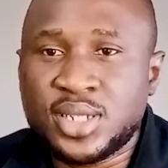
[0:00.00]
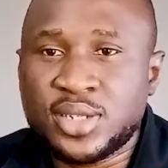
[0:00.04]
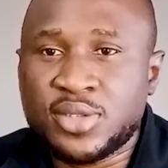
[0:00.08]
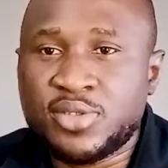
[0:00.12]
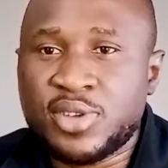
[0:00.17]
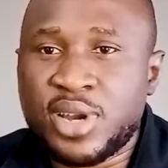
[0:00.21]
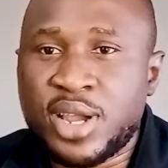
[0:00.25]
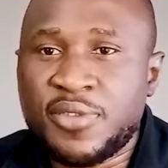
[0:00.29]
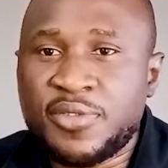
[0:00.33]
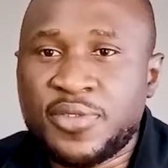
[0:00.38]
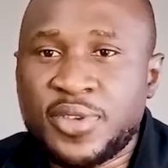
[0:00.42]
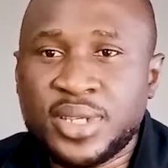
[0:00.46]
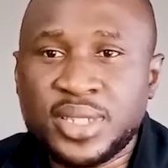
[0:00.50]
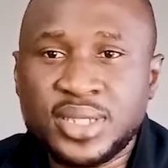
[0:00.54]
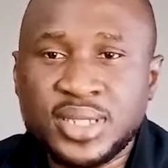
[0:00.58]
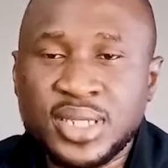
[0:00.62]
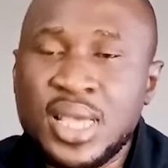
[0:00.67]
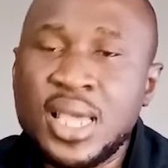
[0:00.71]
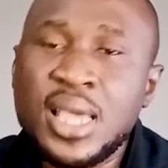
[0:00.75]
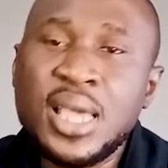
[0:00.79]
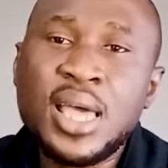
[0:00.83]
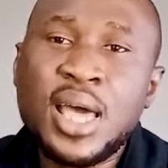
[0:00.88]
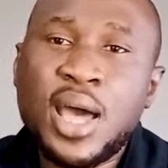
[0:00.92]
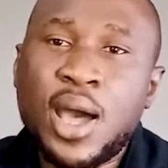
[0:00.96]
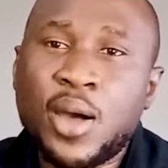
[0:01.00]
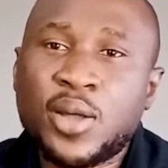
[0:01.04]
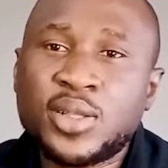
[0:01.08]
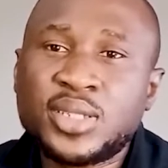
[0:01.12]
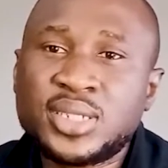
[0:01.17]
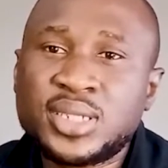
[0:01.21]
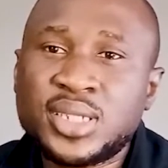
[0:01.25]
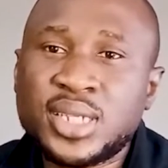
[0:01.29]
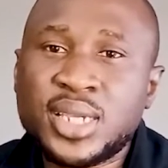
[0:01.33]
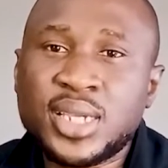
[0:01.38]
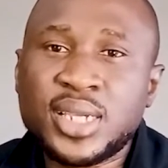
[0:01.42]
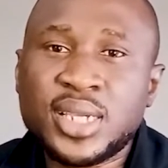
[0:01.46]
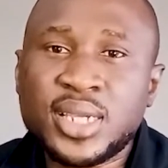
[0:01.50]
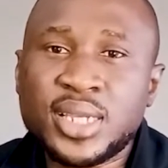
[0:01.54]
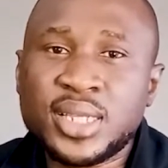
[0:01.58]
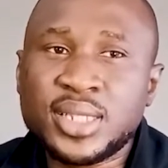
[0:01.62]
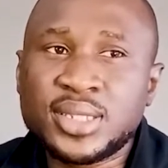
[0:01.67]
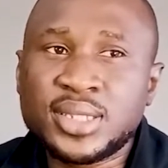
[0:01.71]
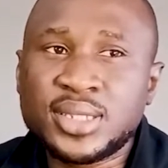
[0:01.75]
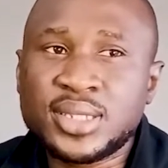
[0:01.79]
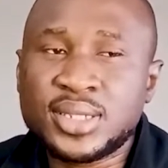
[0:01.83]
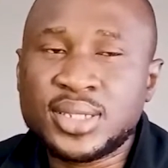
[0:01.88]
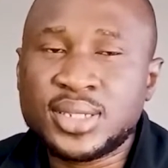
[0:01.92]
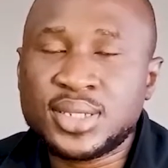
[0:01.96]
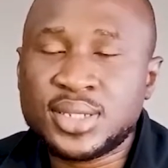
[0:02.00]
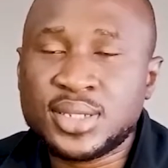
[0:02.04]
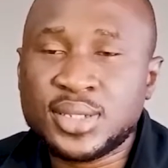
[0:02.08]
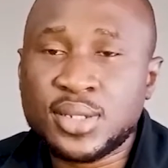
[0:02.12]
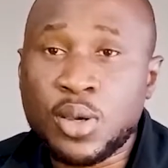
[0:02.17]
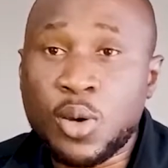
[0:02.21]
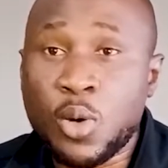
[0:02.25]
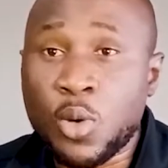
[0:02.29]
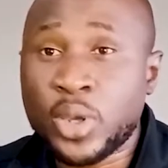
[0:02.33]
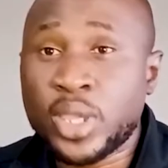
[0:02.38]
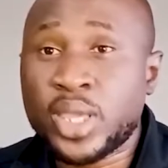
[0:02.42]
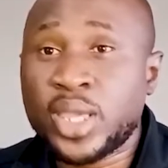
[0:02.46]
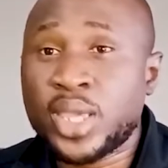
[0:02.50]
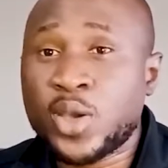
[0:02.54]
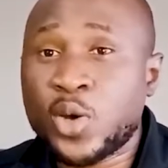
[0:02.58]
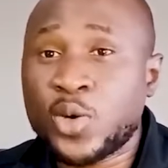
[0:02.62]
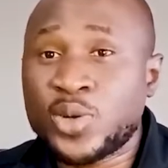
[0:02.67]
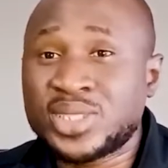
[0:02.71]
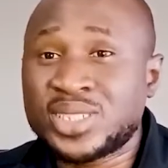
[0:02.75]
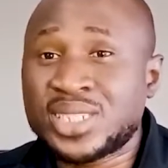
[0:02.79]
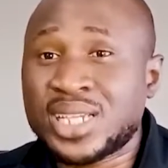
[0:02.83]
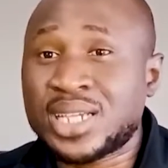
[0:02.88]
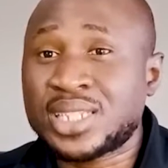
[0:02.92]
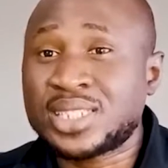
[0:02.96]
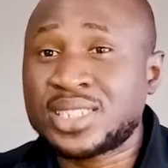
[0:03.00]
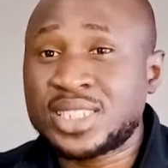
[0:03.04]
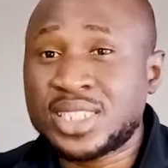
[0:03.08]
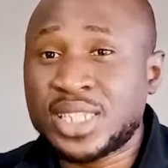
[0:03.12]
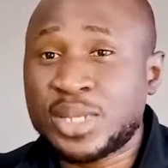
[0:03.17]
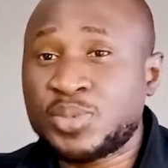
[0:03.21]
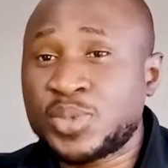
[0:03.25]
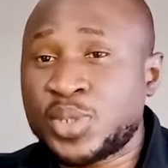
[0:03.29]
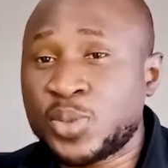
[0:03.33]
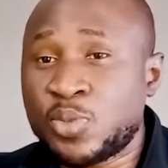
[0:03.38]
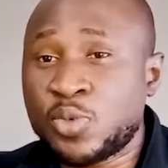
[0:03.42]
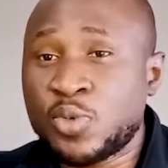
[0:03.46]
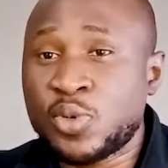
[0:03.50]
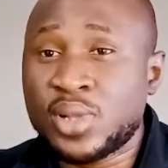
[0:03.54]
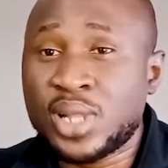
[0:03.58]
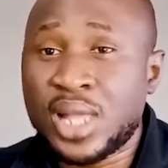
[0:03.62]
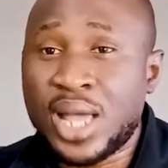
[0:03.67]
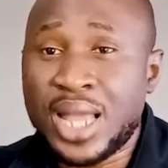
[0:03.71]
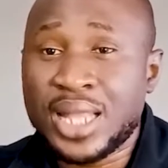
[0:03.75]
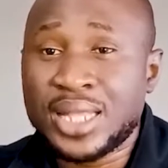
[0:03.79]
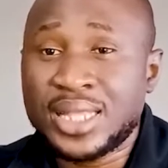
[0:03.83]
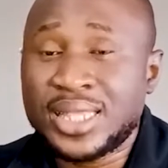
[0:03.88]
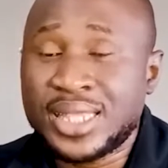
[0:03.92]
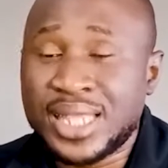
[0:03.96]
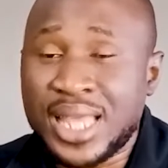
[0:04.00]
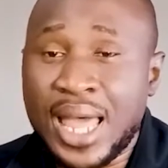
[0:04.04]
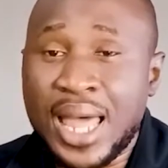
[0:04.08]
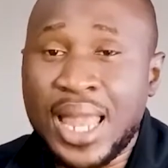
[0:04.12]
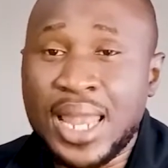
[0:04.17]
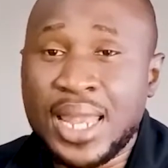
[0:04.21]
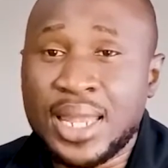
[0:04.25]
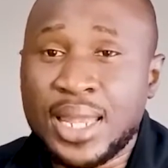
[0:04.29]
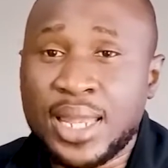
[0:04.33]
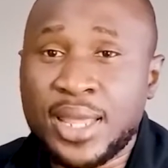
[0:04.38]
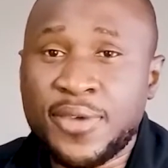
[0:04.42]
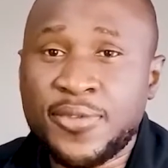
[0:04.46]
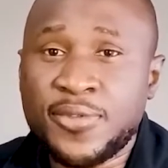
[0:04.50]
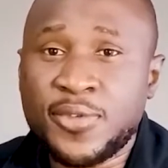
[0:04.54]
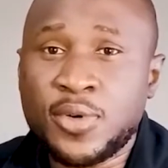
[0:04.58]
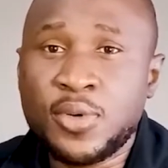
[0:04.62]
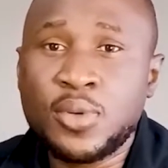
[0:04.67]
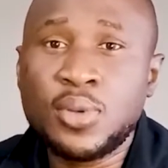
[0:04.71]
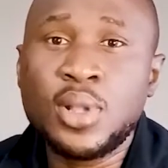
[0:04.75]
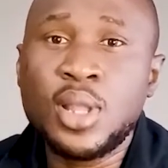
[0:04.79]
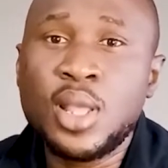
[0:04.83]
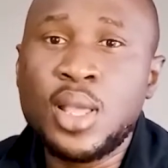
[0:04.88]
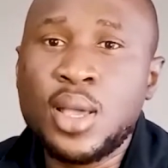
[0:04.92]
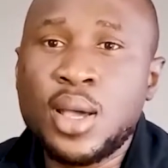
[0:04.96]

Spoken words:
graphics, I would say it's okay, or it's acceptable at that level.